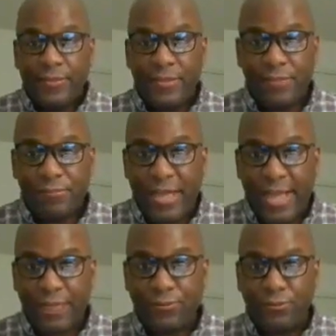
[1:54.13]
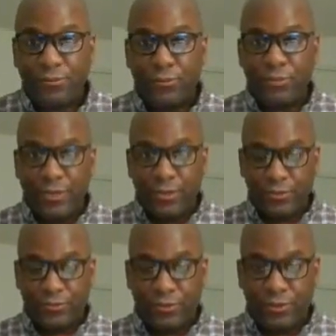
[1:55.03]
these past two
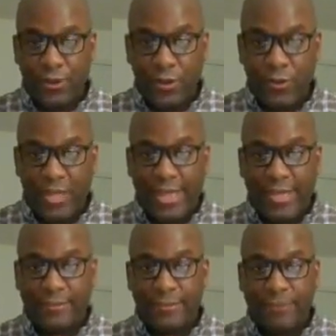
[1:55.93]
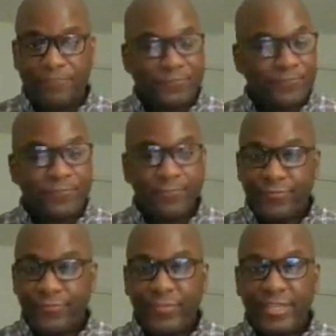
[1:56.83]
years ago. And um,
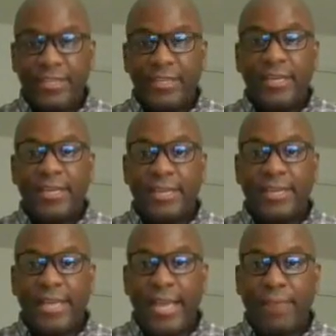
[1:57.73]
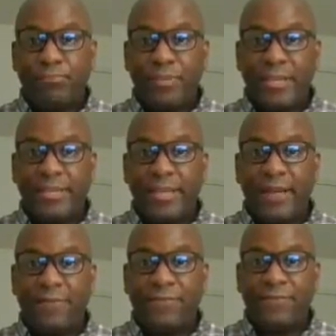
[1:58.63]
it had been
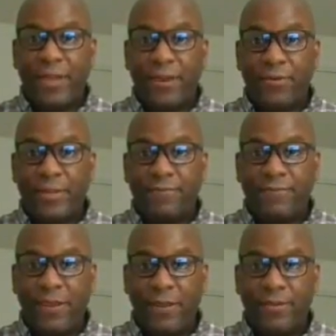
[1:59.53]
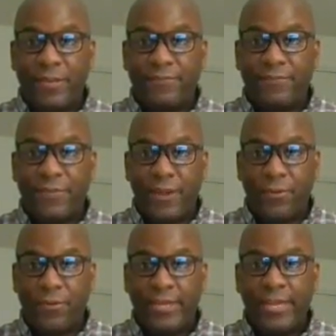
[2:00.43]
a very, very,
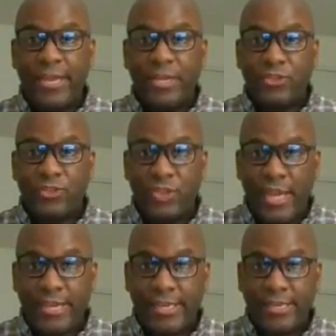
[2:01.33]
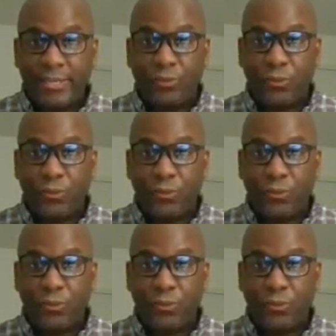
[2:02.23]
very shaky